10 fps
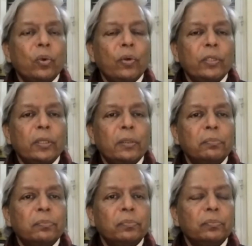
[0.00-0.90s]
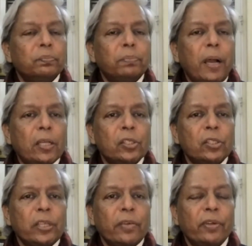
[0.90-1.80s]
over the
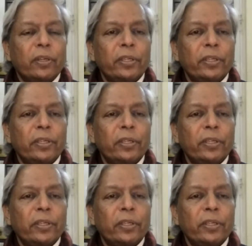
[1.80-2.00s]
past several